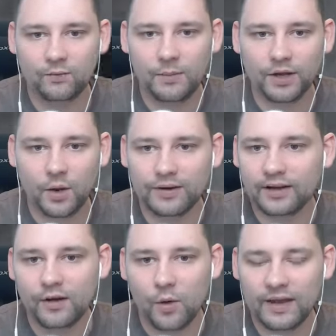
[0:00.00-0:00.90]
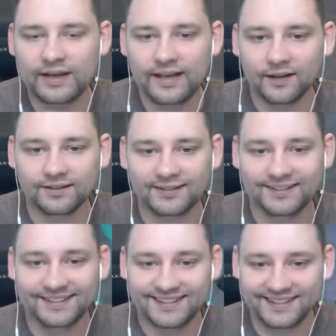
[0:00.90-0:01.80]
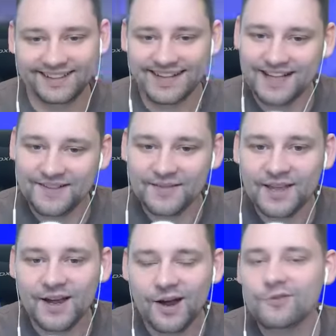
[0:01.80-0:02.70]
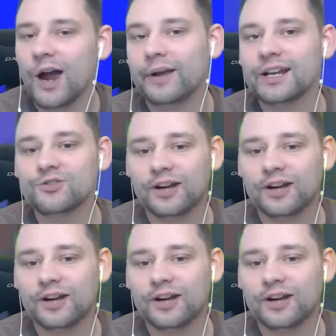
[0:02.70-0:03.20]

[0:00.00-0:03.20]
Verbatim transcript: Where am I going? Oh, in here. Right, we're going to try